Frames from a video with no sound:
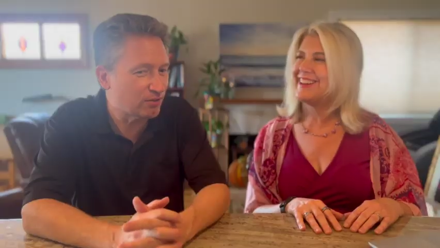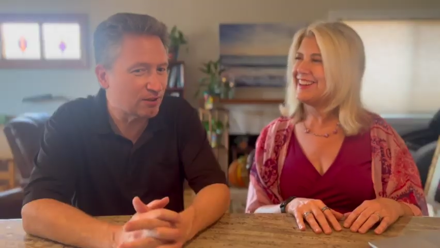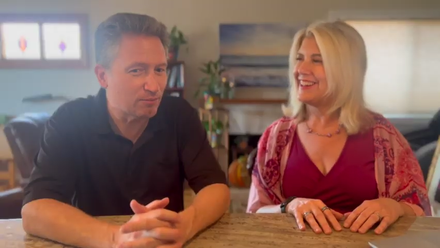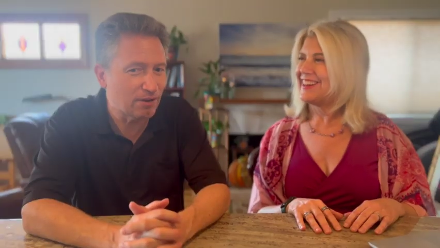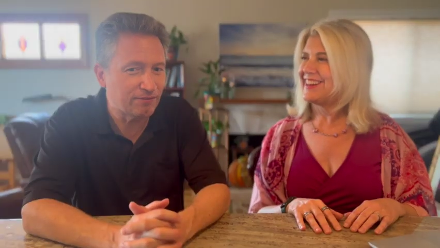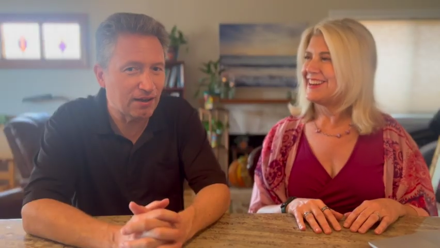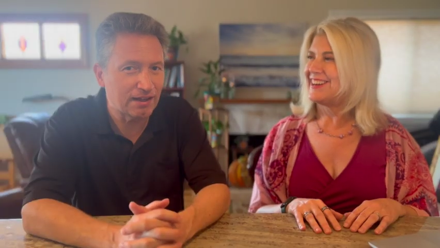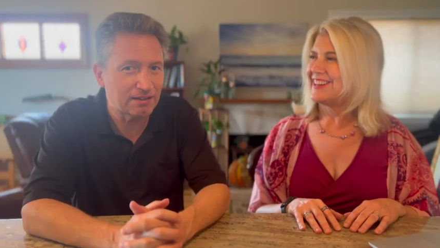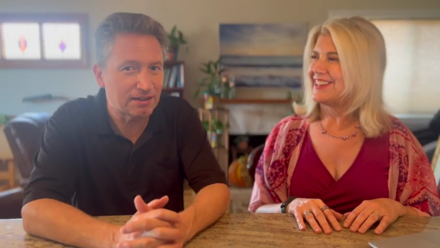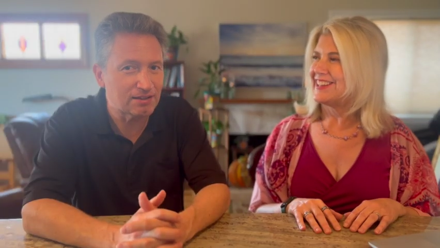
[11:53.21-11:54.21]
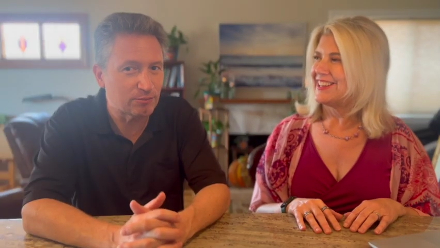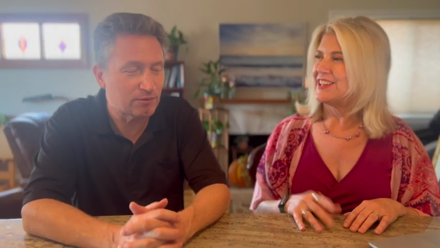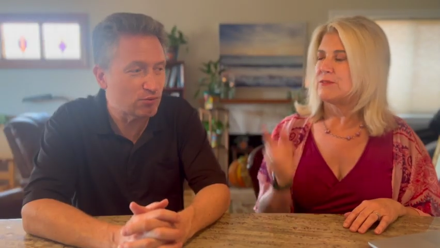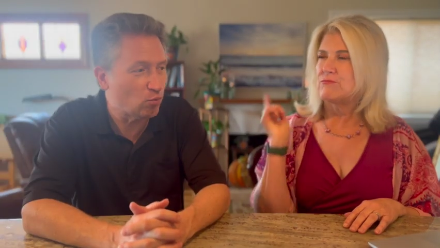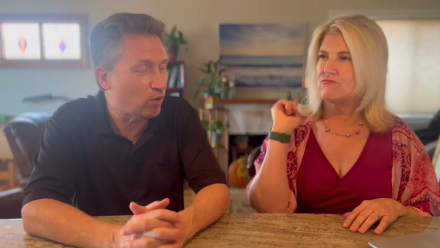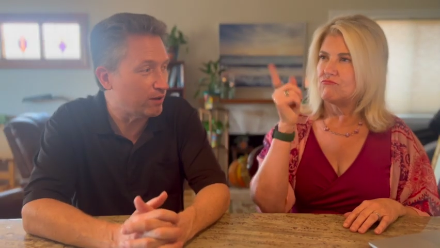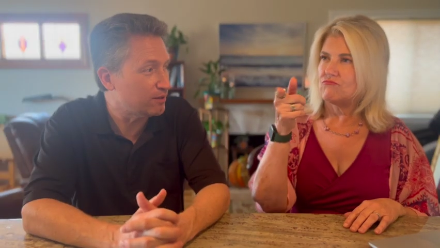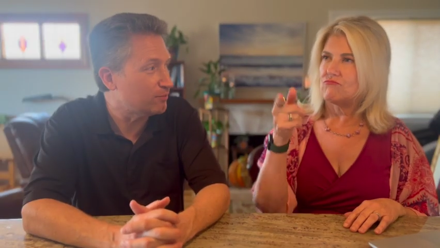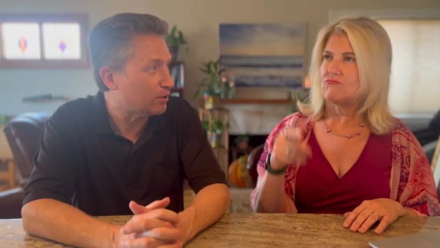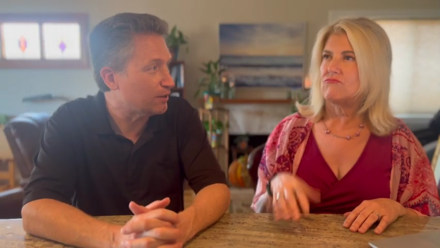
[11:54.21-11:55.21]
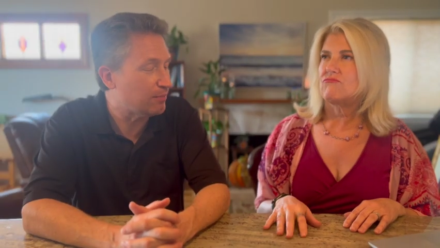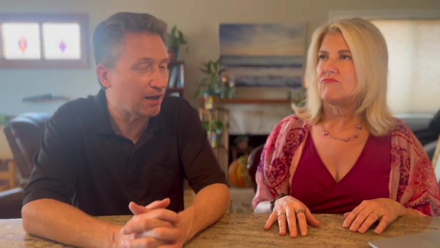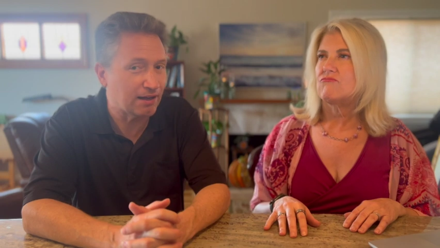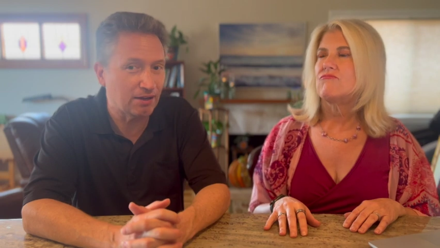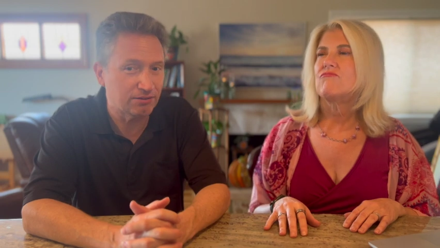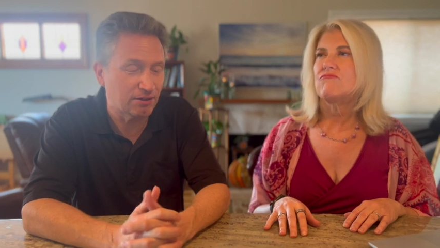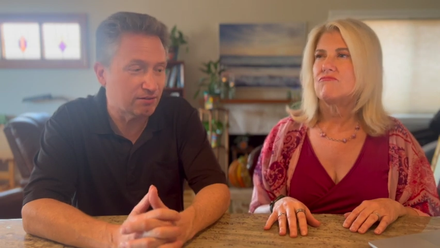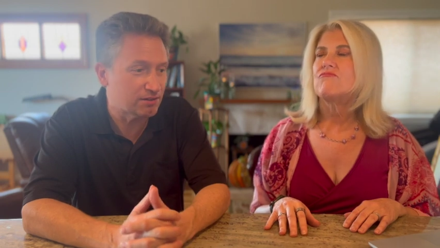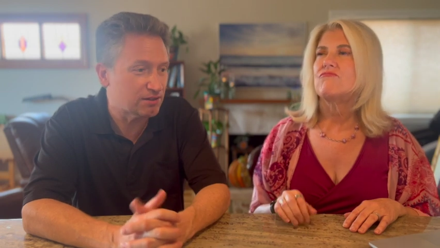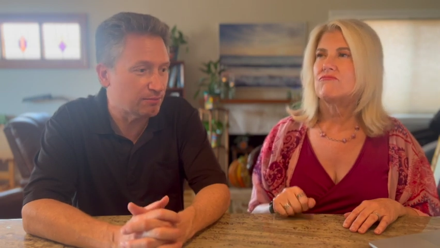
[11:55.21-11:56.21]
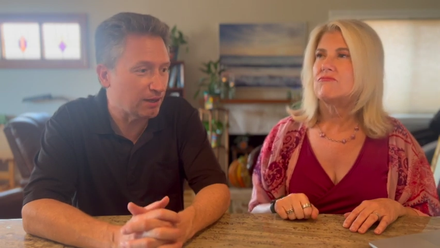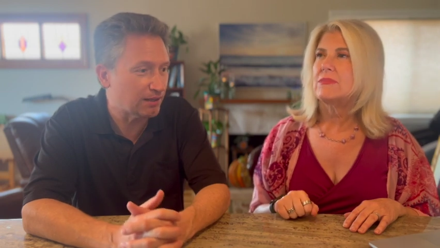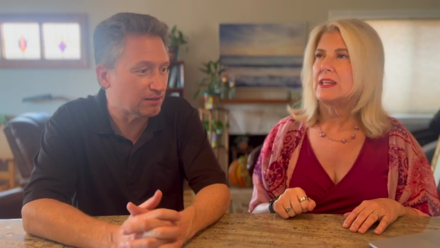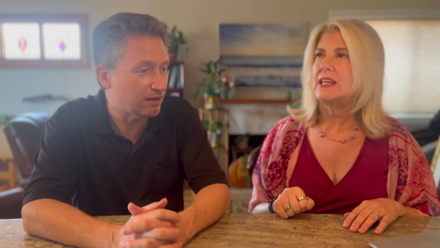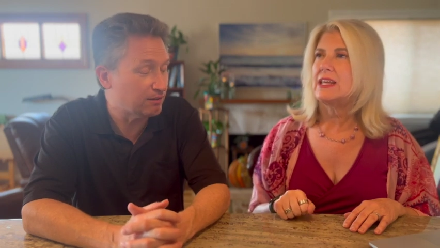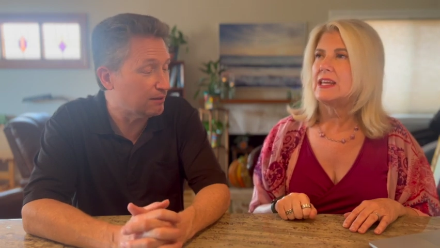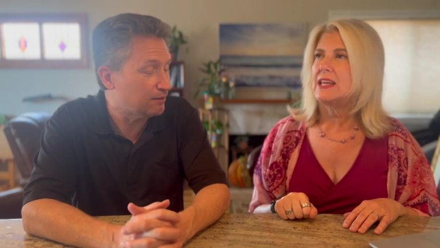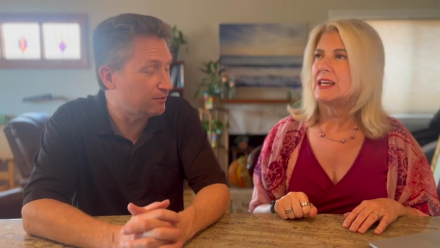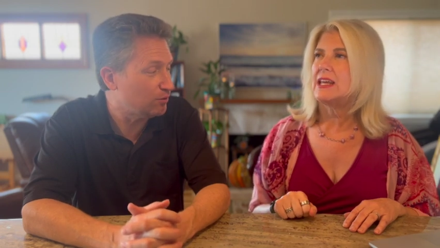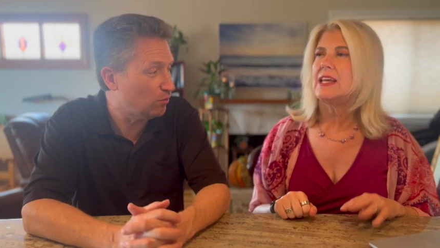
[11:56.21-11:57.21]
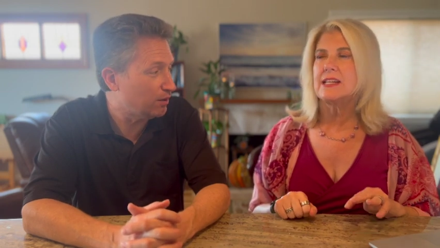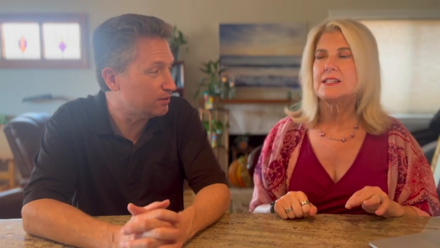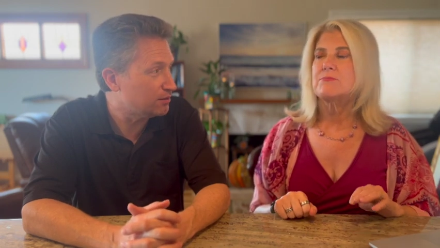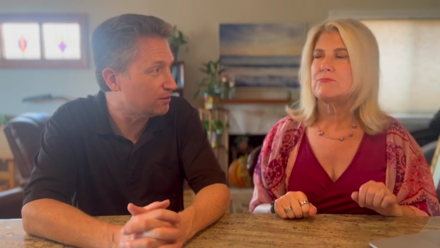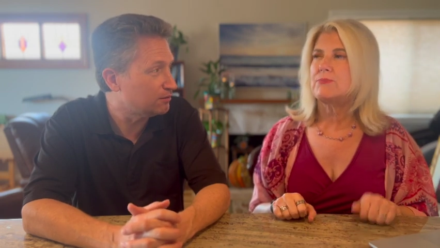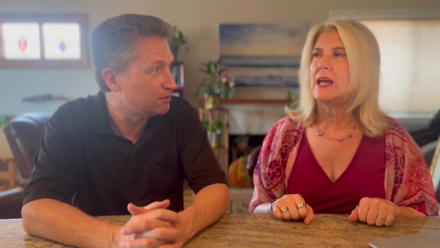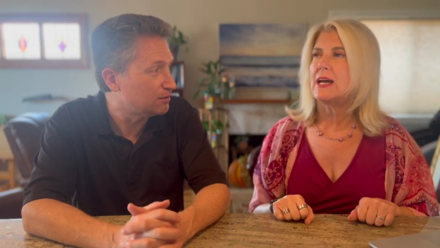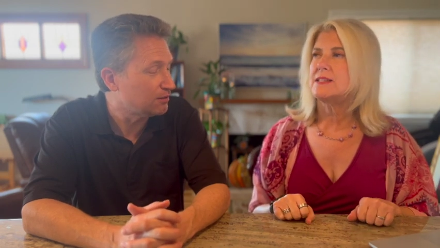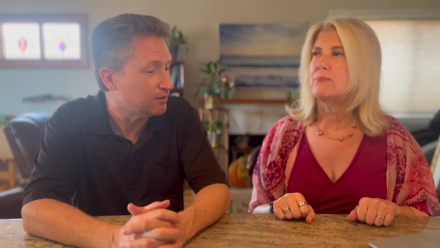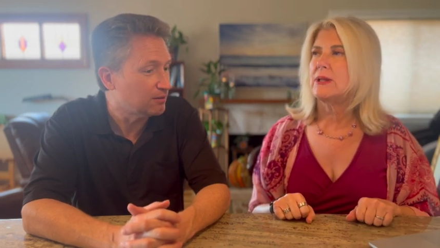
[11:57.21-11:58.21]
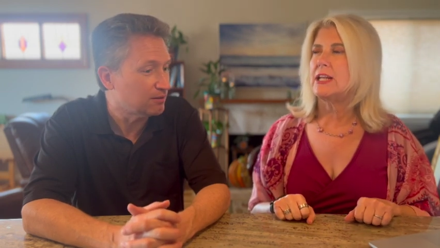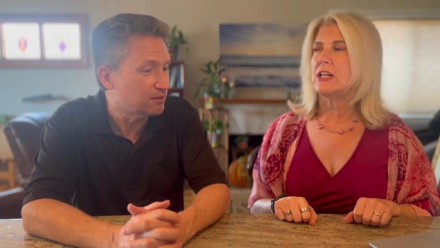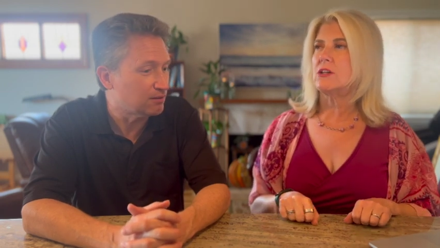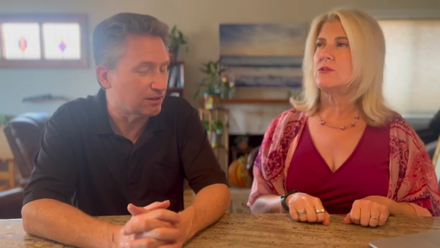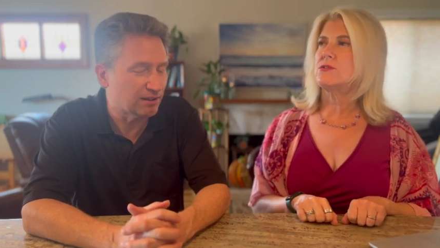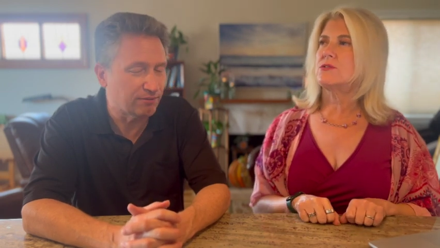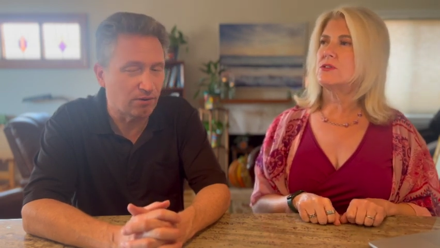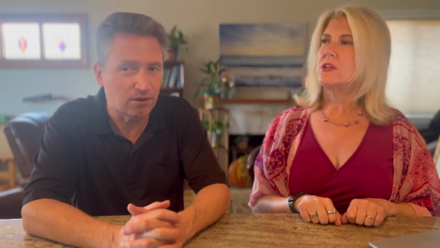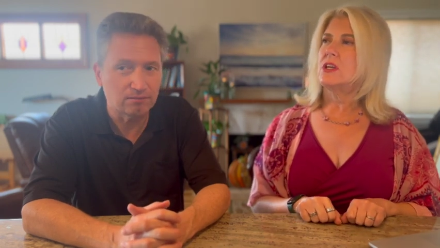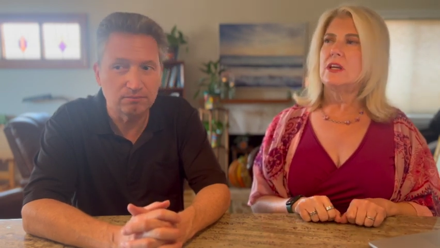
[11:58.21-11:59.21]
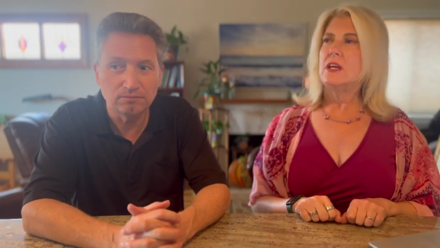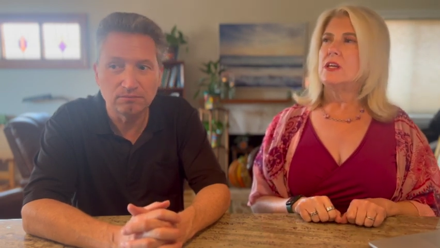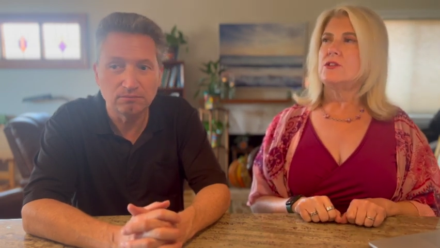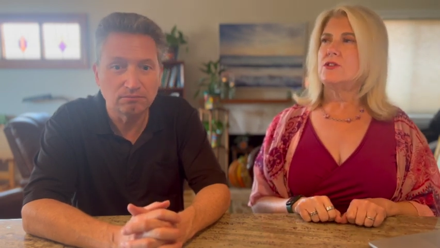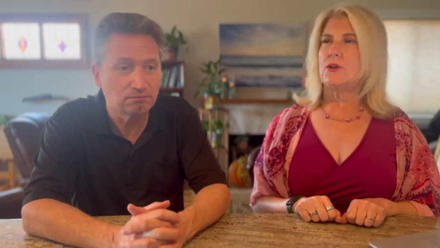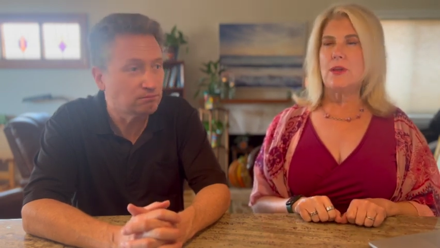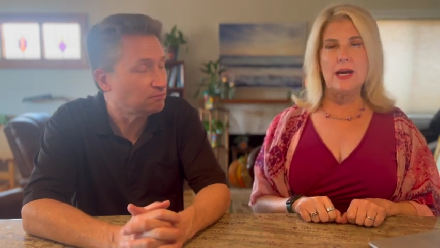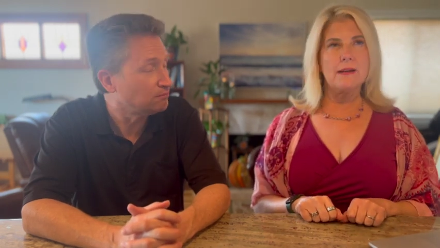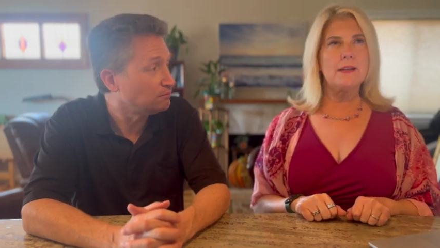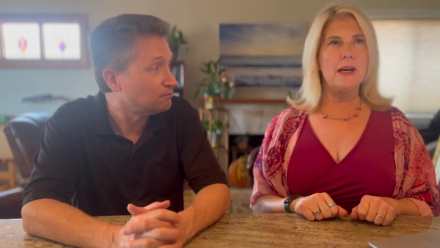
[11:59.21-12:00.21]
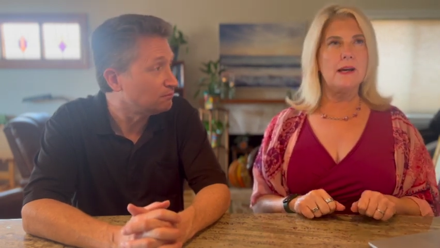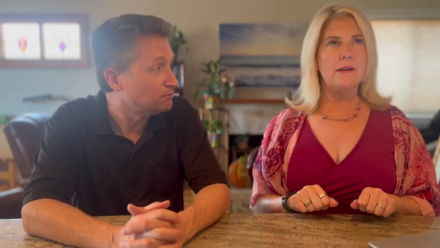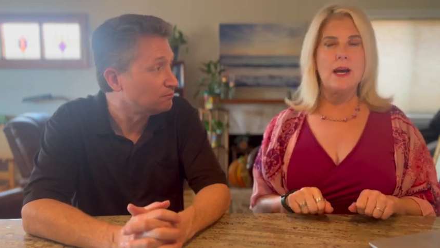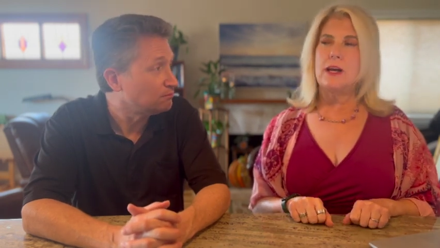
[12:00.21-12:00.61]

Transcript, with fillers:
Speaker 1: into the buffet and get something if you wanted, then bring it back out there and sit back down and get. And
Speaker 2: yeah, it's plenty close. So that, yeah, I